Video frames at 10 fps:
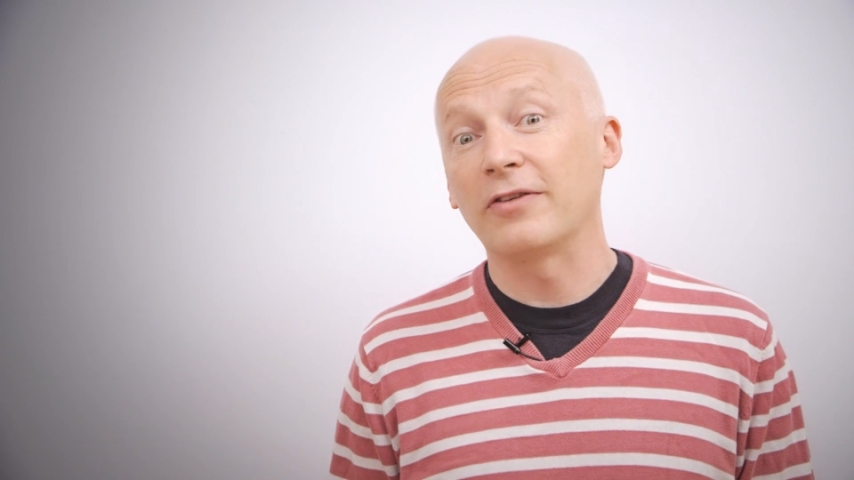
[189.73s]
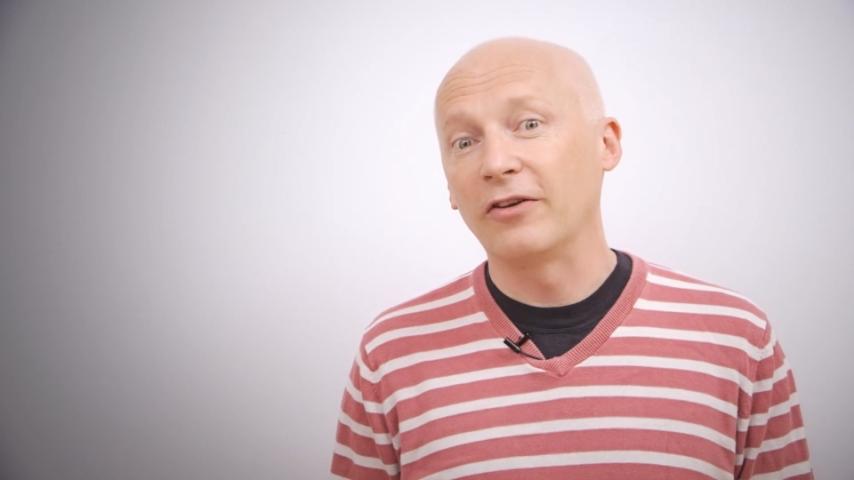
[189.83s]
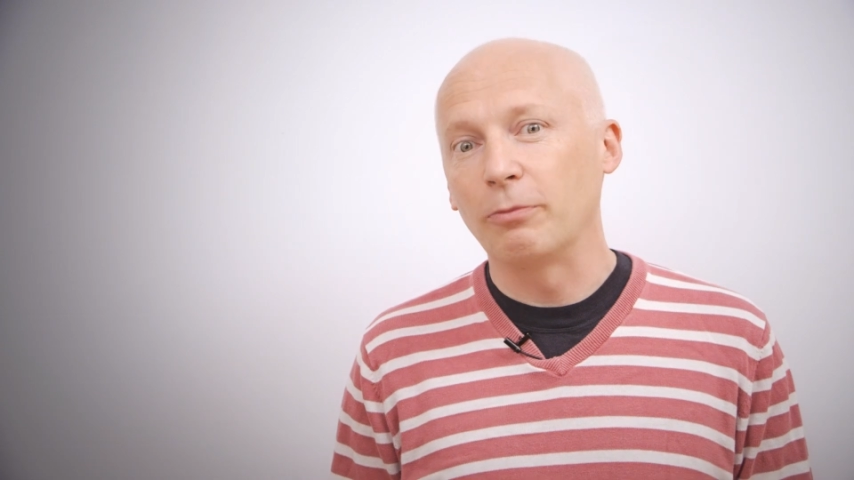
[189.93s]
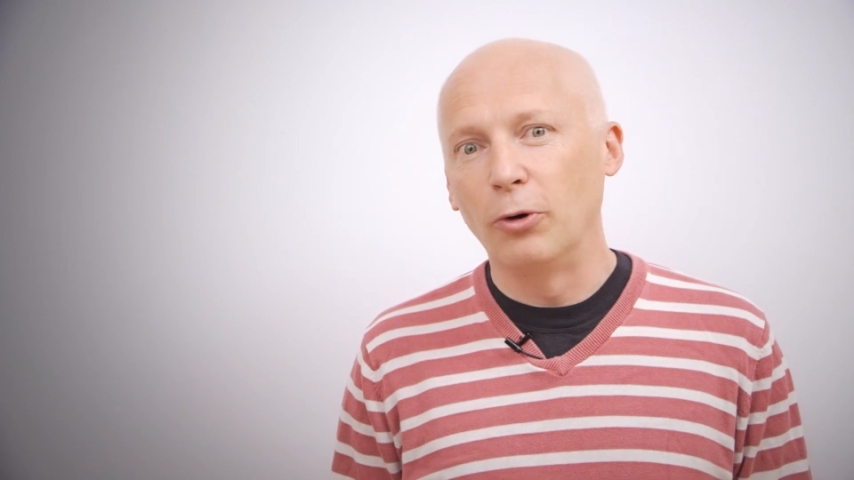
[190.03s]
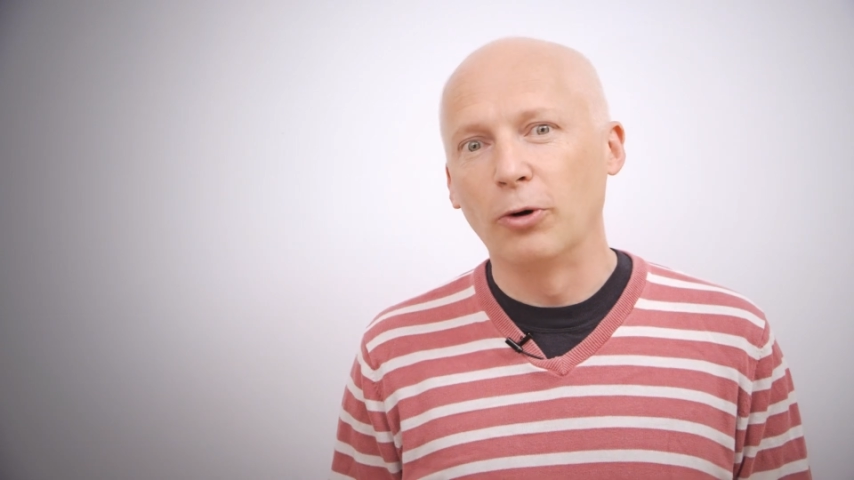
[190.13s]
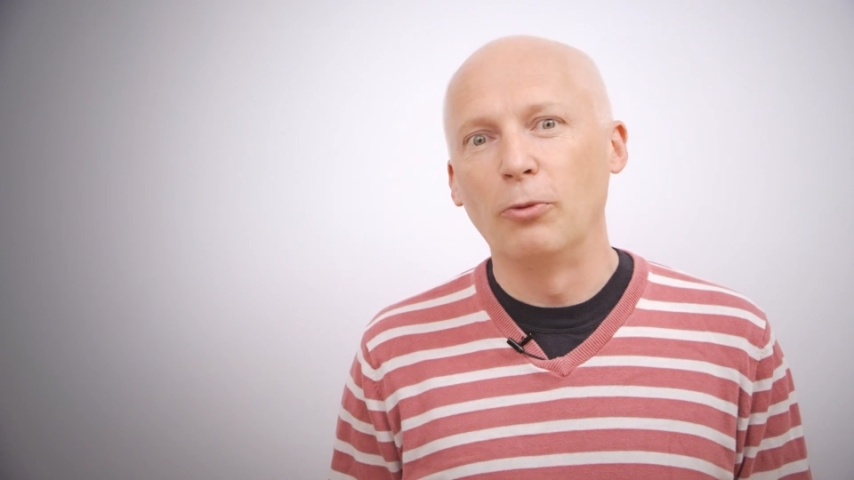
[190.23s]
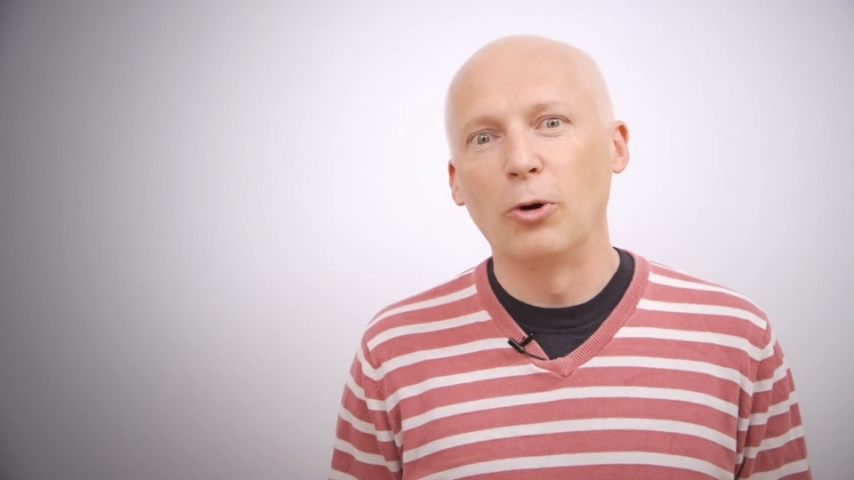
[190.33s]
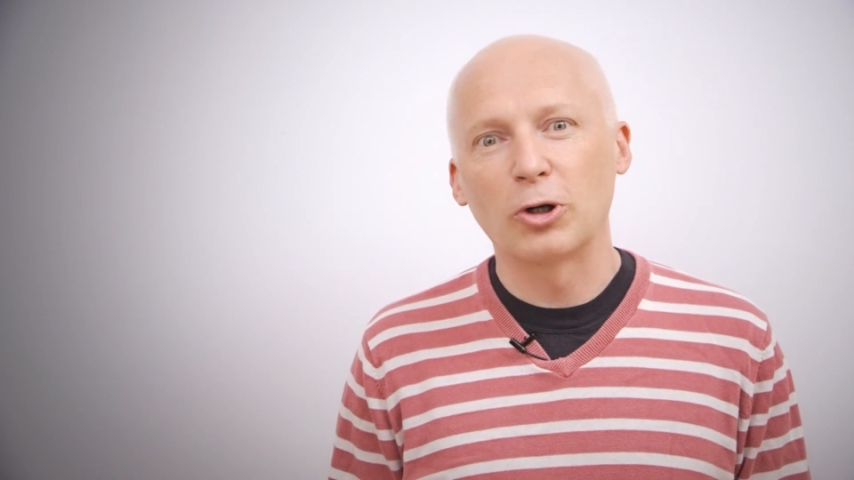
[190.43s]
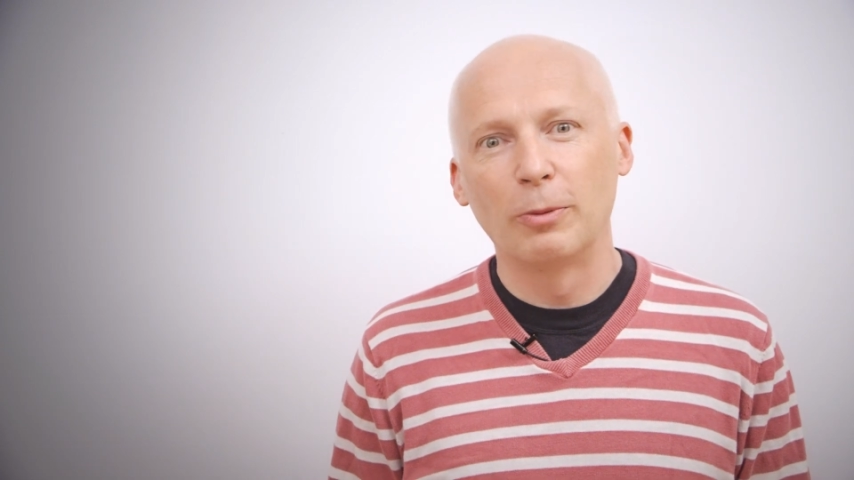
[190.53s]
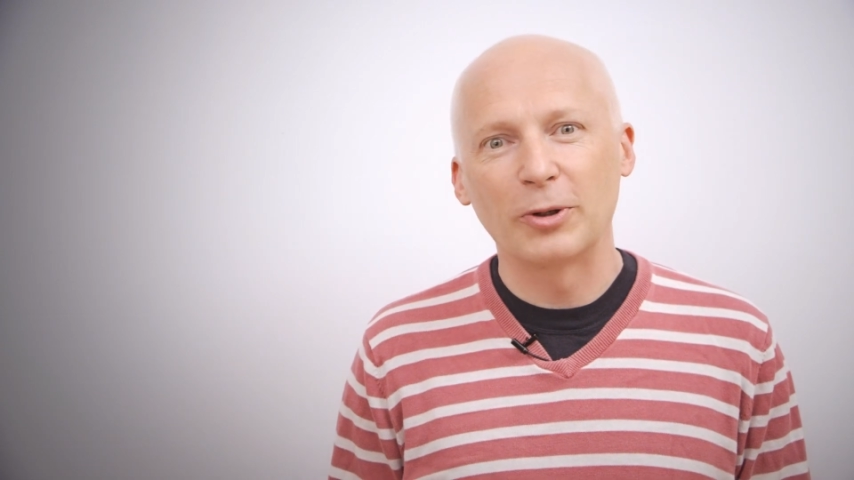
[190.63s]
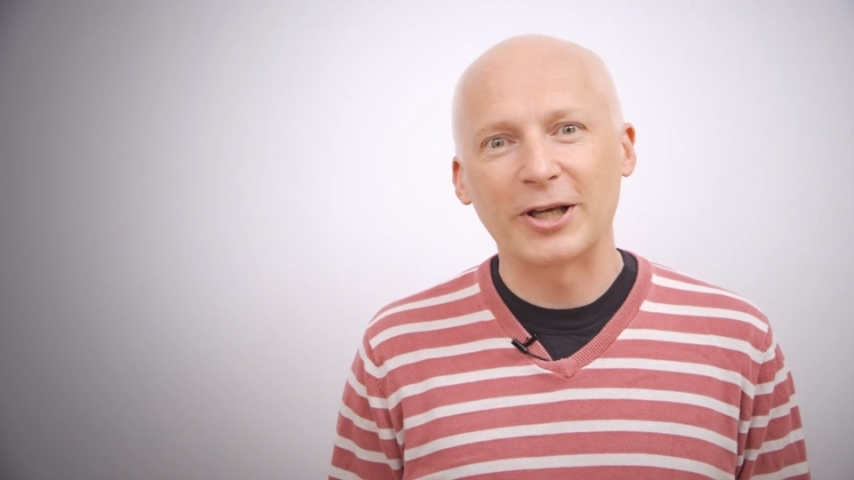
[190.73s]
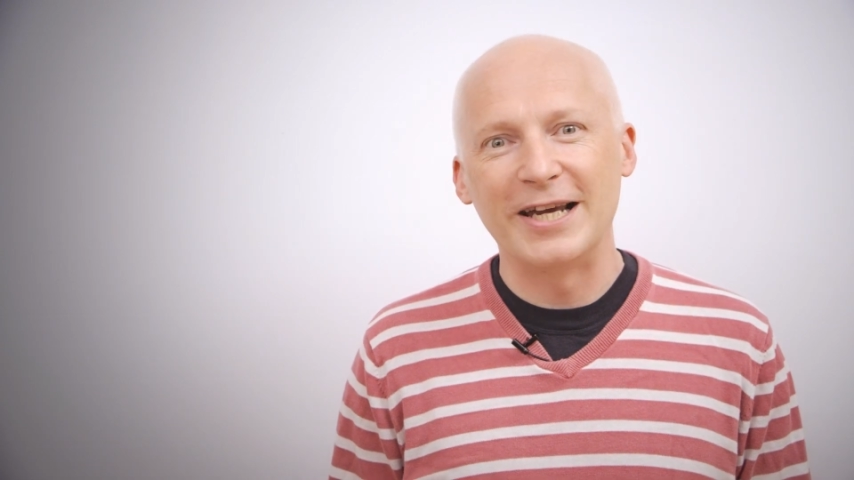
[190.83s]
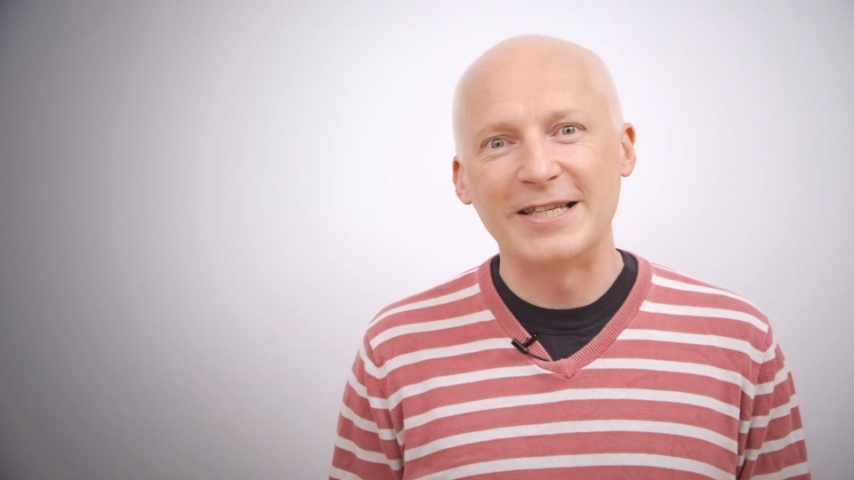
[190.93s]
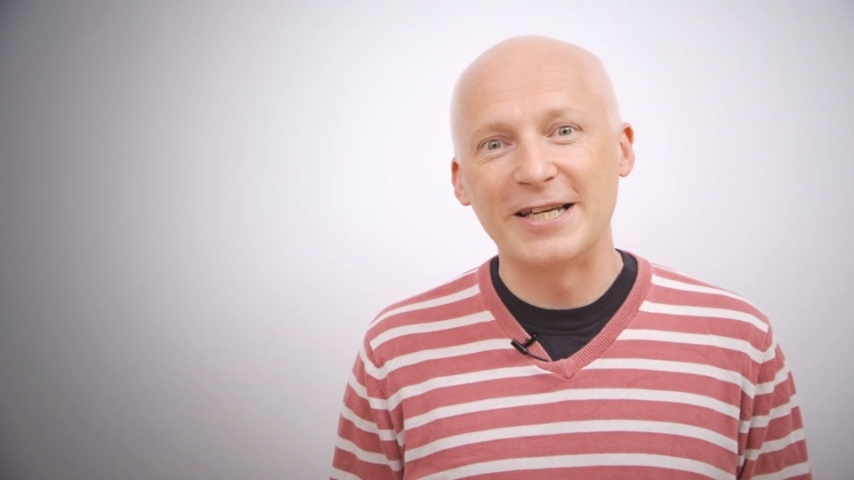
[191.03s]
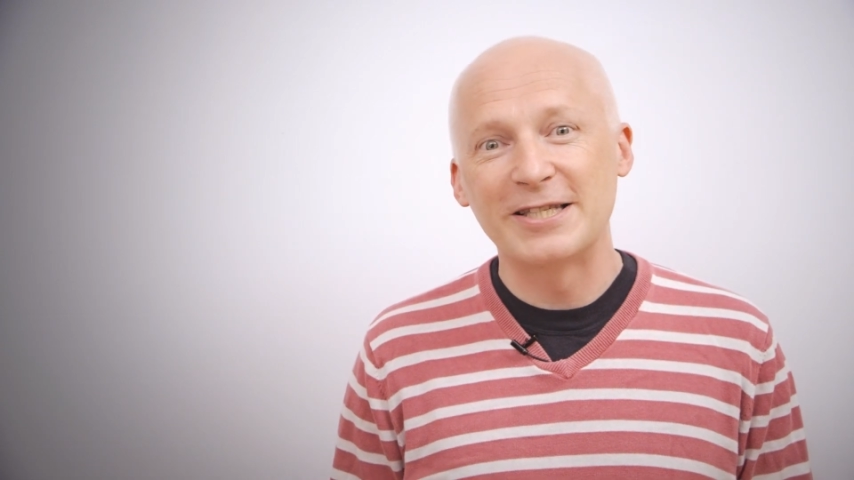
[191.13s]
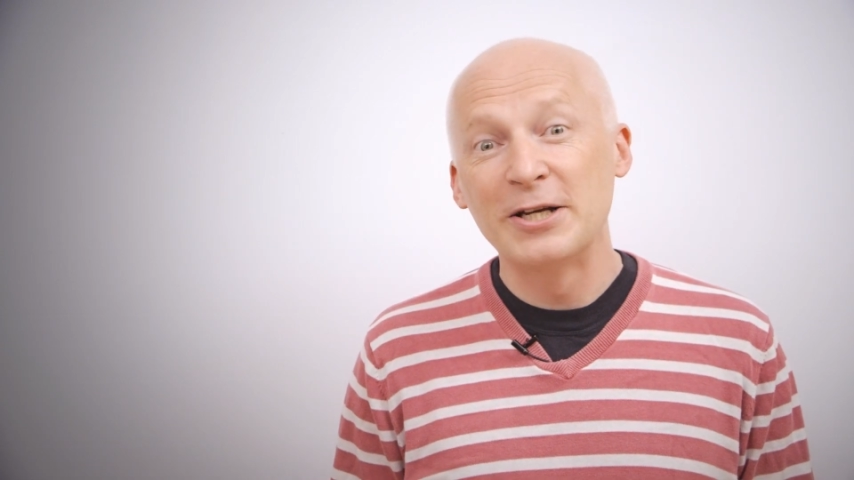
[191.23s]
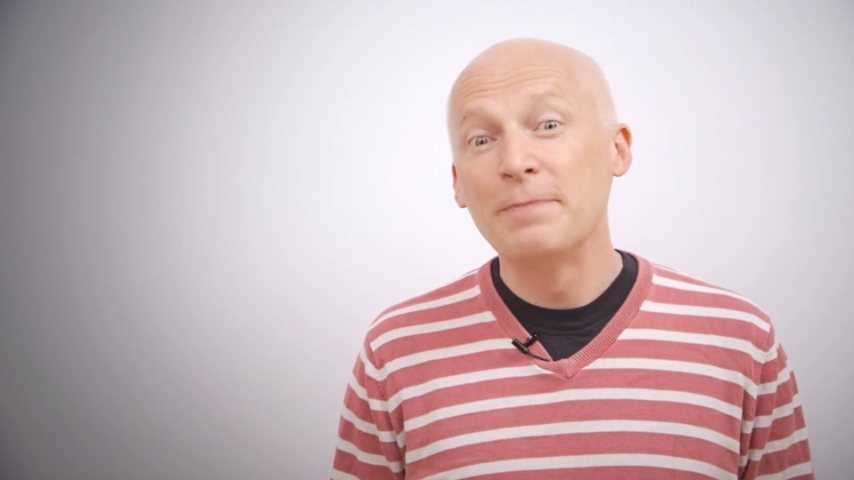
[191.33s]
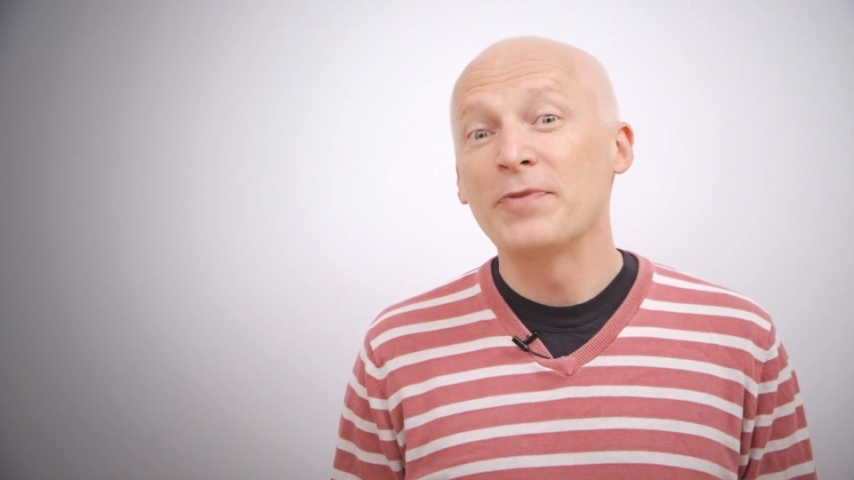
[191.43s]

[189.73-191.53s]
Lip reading: things more and more complicated.